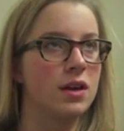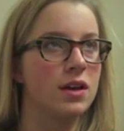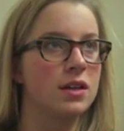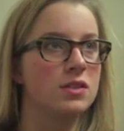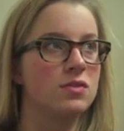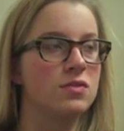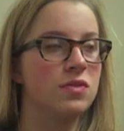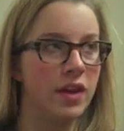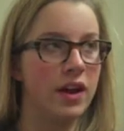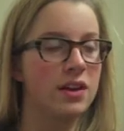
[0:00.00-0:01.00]
it's
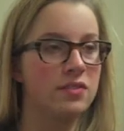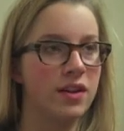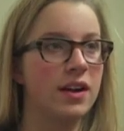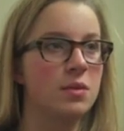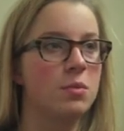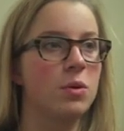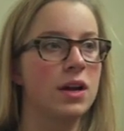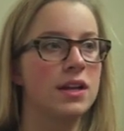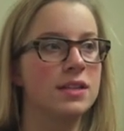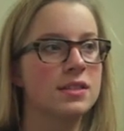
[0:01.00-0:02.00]
very, very
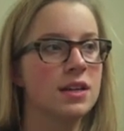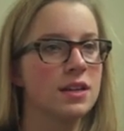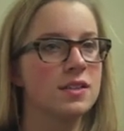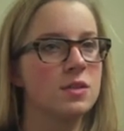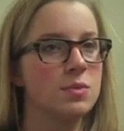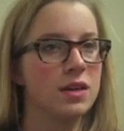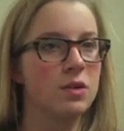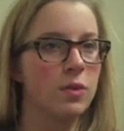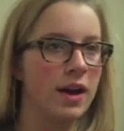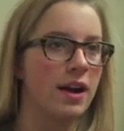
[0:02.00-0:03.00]
important to be
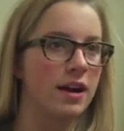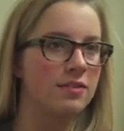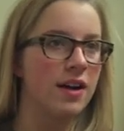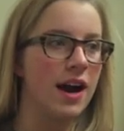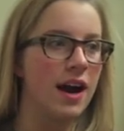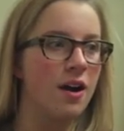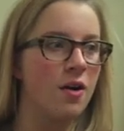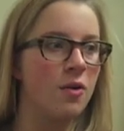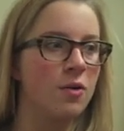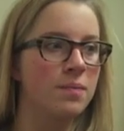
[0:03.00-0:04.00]
aware of
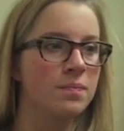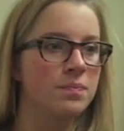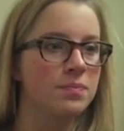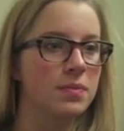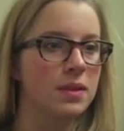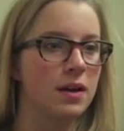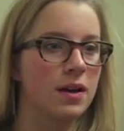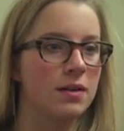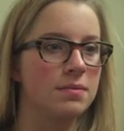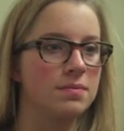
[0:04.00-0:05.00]
how
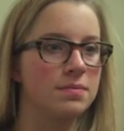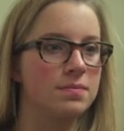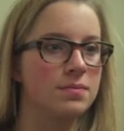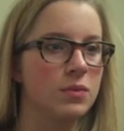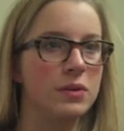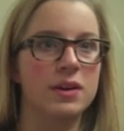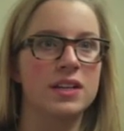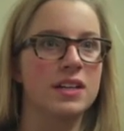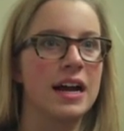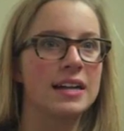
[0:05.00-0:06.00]
um, we were
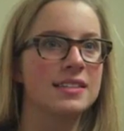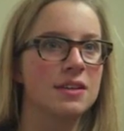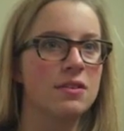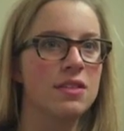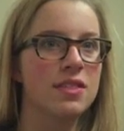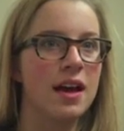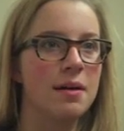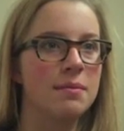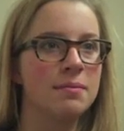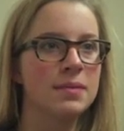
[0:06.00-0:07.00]
interacting with
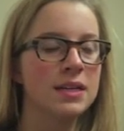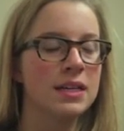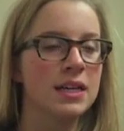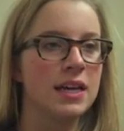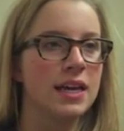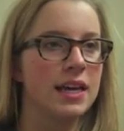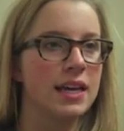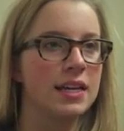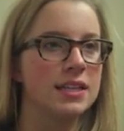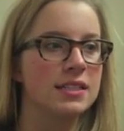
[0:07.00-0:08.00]
them,
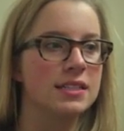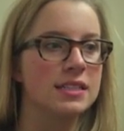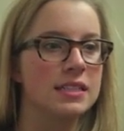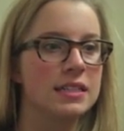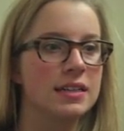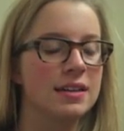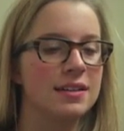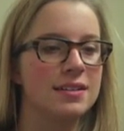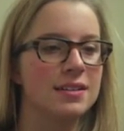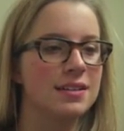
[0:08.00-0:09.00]
and
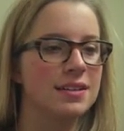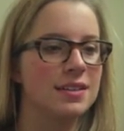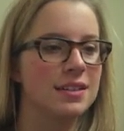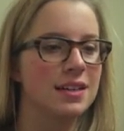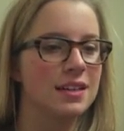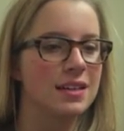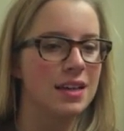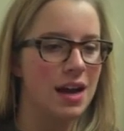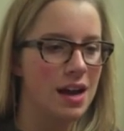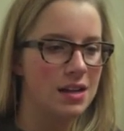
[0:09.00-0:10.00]

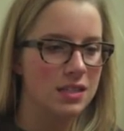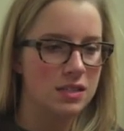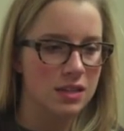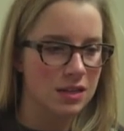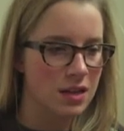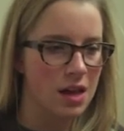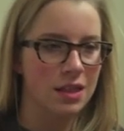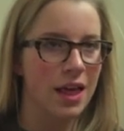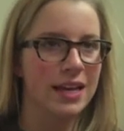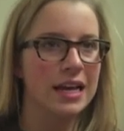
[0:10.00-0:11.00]
yeah, it's it's unlike